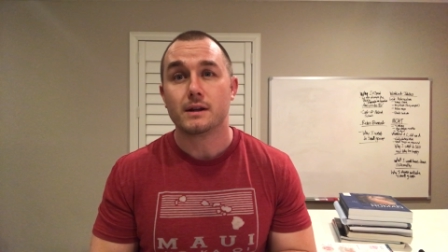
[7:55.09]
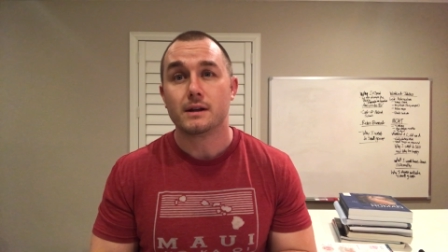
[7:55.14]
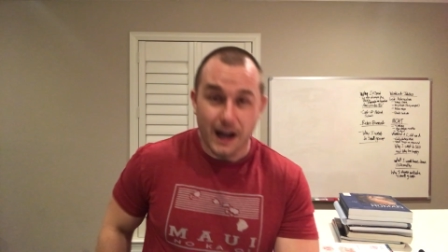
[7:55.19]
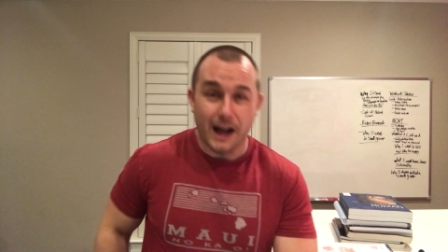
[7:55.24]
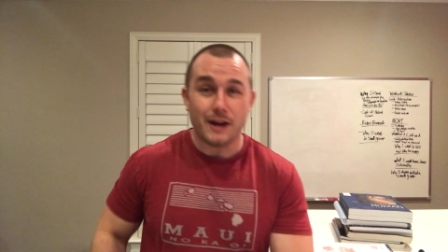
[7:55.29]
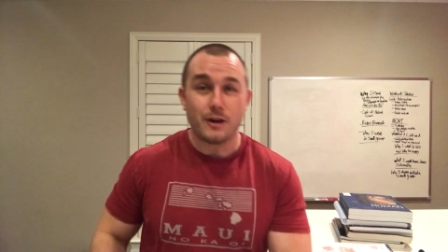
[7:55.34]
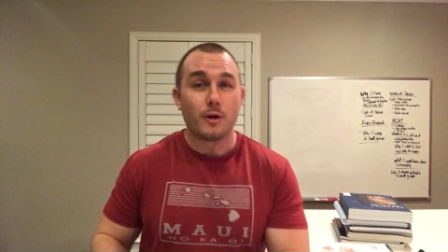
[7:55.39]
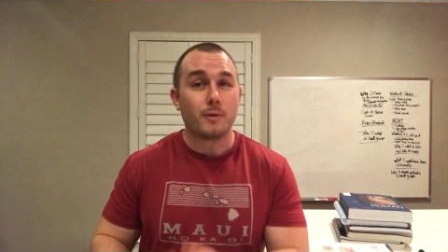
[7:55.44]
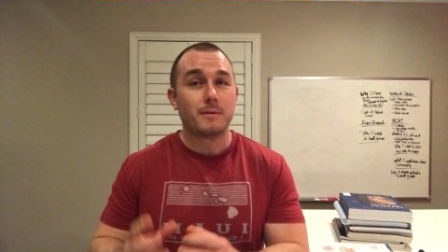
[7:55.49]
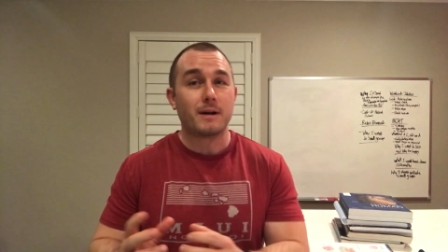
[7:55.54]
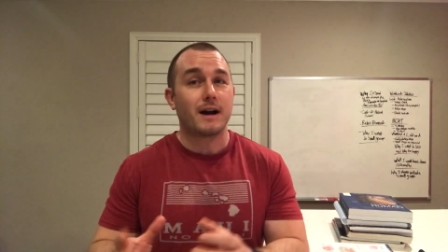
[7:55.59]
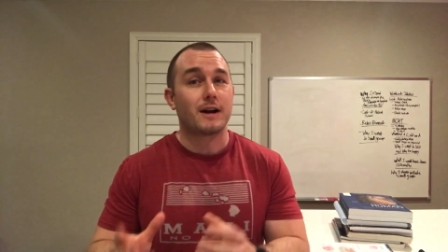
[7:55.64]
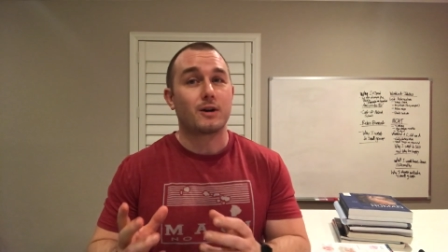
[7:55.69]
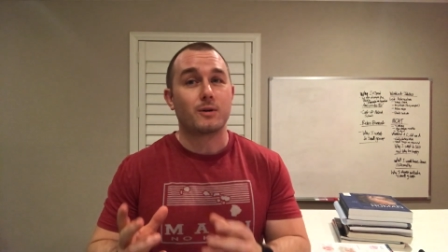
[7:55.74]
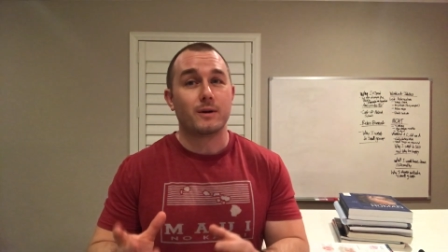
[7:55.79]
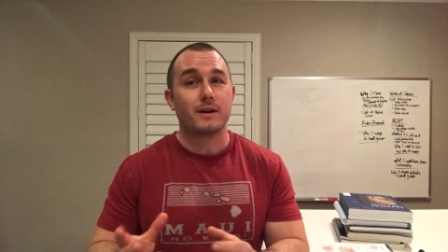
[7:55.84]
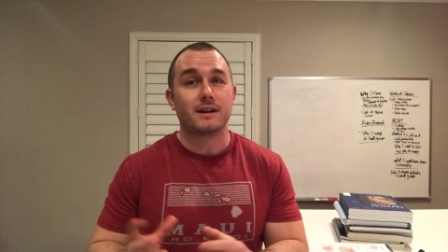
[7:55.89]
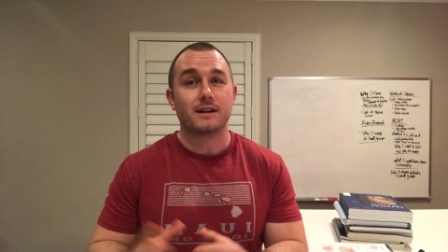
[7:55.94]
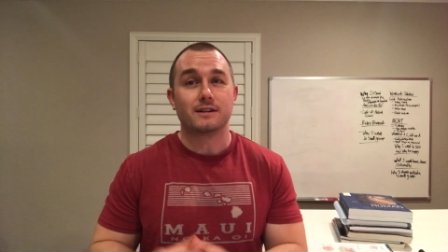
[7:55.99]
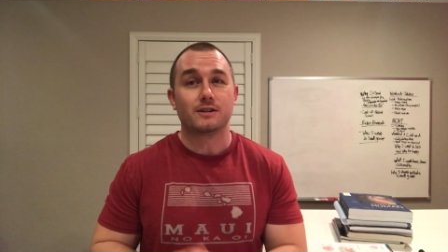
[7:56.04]
I know I'm not
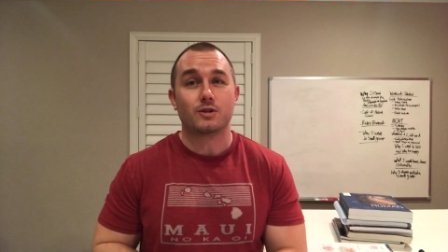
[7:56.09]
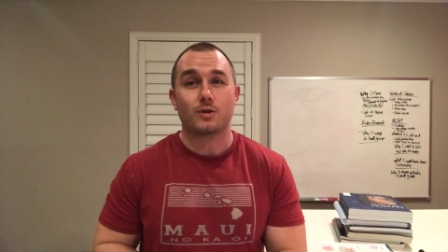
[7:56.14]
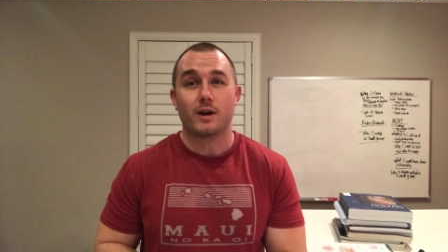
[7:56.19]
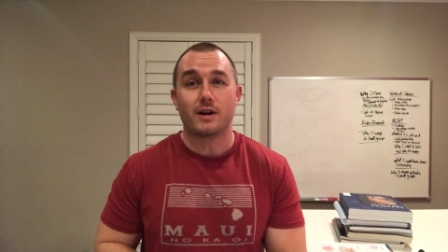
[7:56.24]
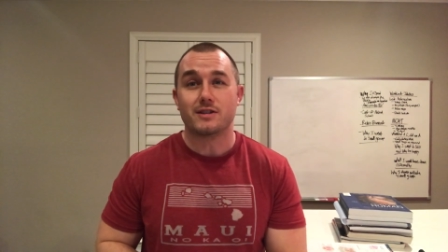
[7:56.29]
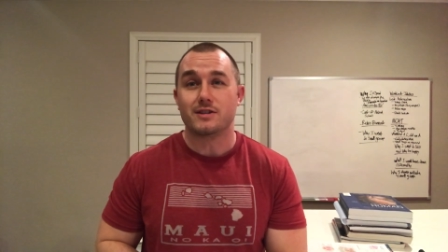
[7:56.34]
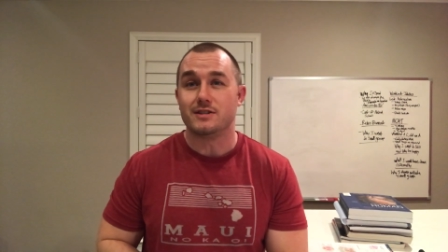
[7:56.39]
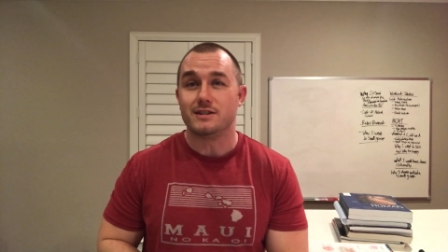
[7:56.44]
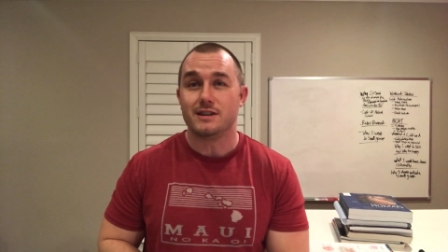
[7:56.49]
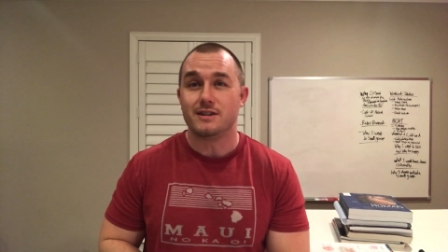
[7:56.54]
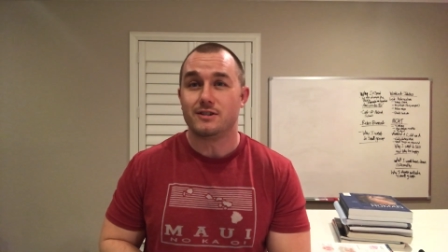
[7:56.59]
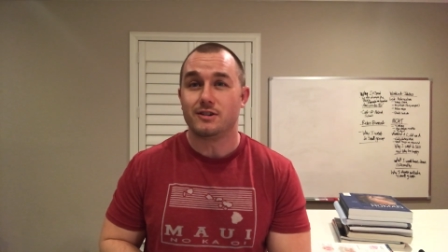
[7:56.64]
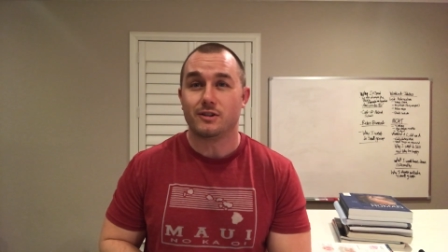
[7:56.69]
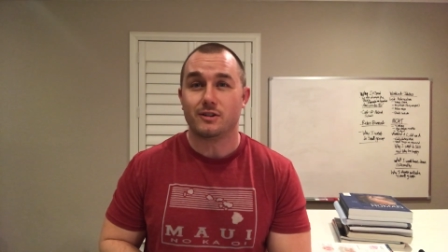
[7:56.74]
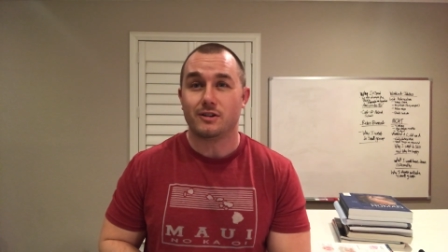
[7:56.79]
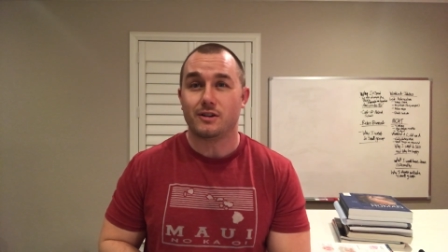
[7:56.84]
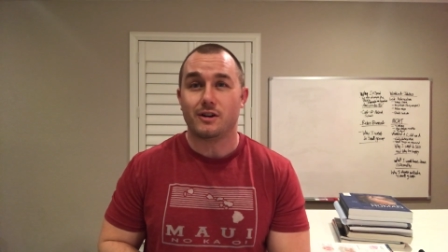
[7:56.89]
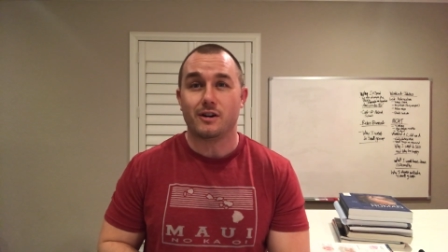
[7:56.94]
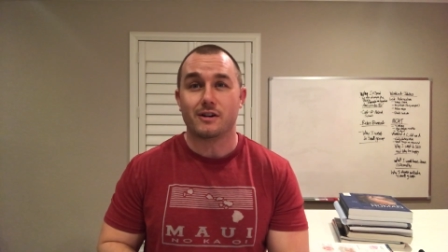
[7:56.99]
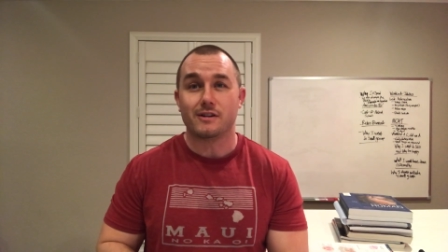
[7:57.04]
going in crazy
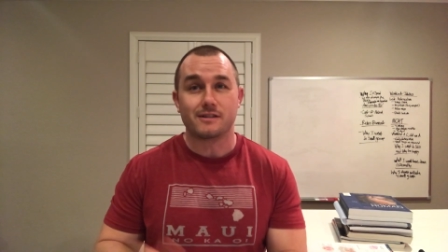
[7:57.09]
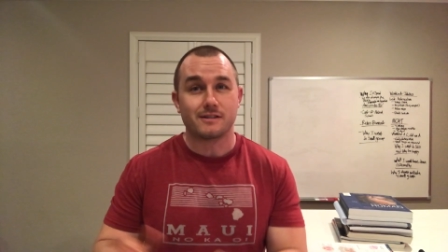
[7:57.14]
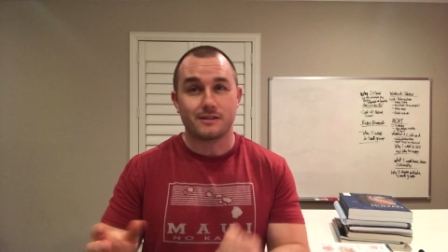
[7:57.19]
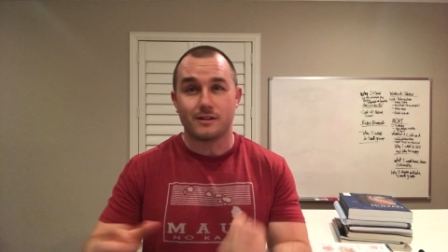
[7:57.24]
detail on